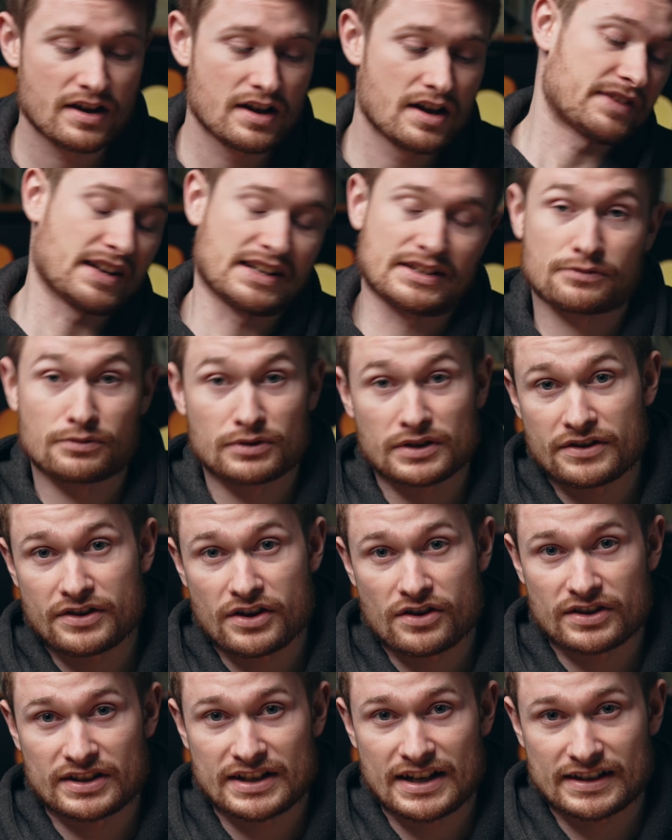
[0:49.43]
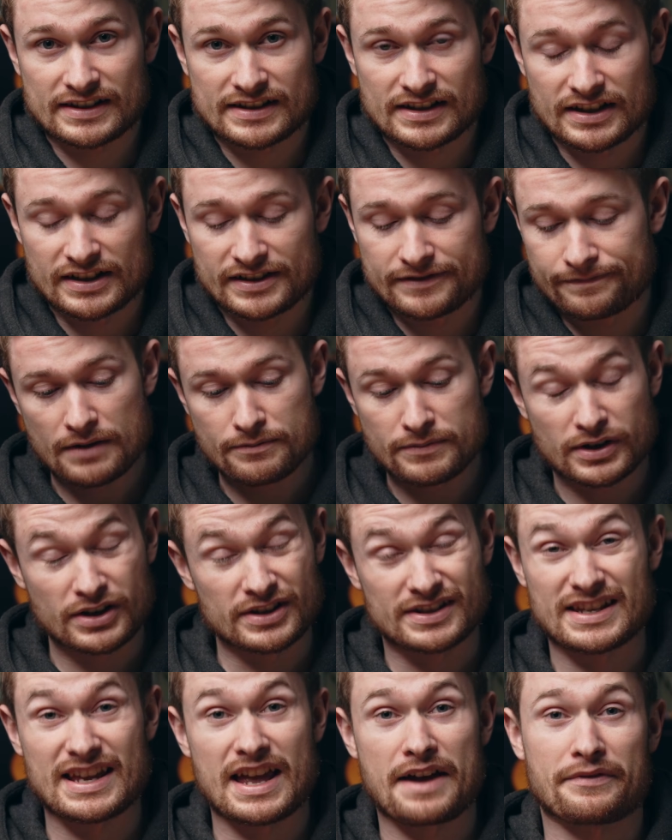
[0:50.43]
That's really the only downside,
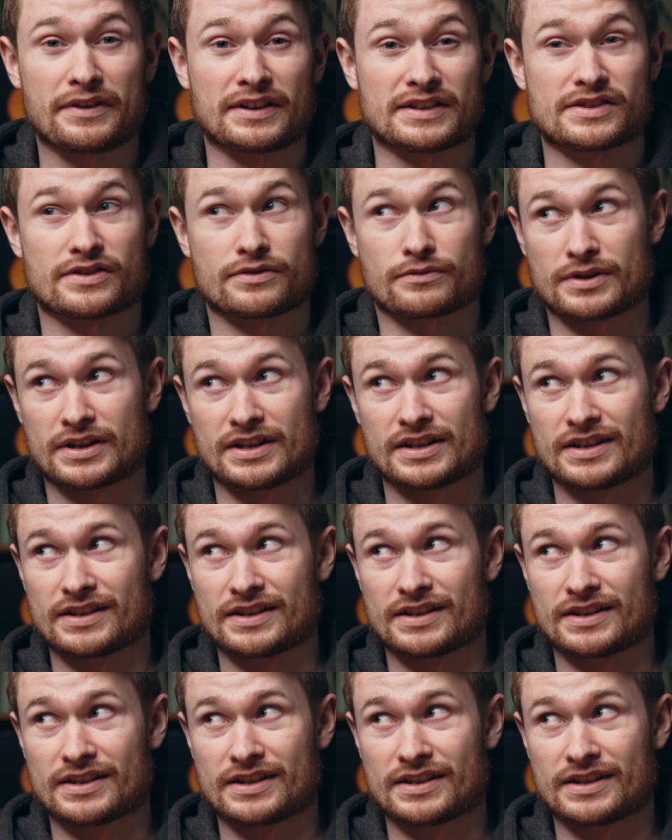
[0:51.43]
because the FX3